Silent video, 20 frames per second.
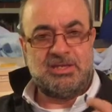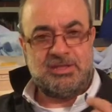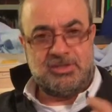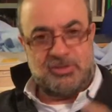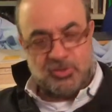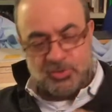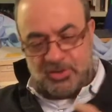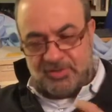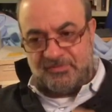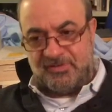
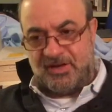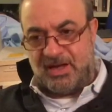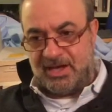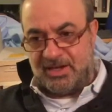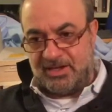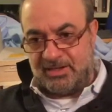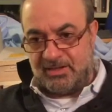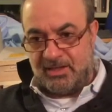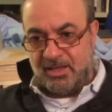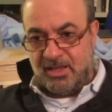
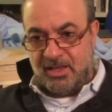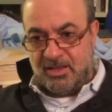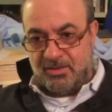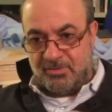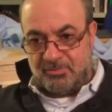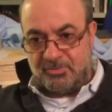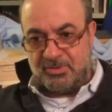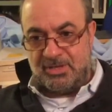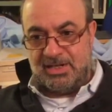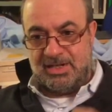unifying
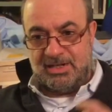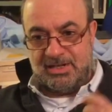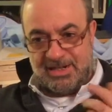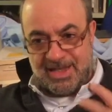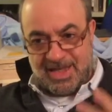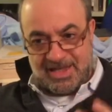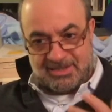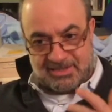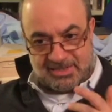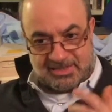three
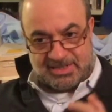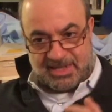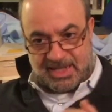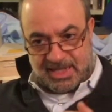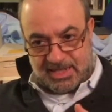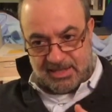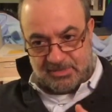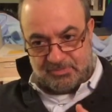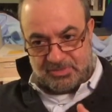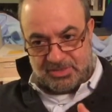
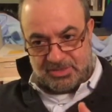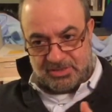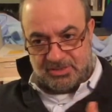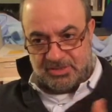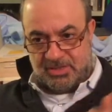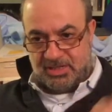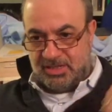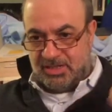landscapes.